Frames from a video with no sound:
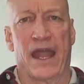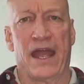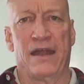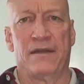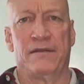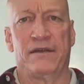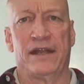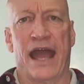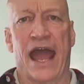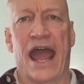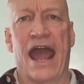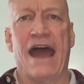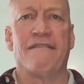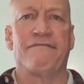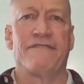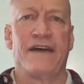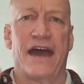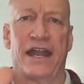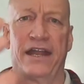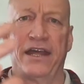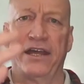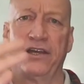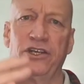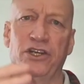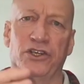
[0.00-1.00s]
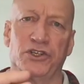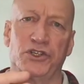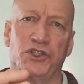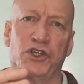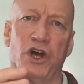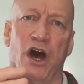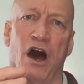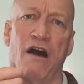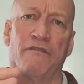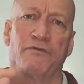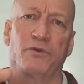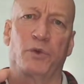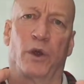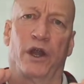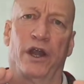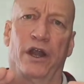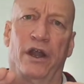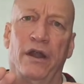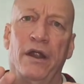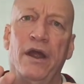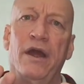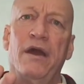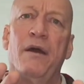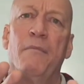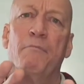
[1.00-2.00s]
and have that in your
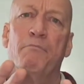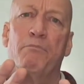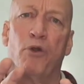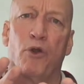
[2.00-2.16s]
software.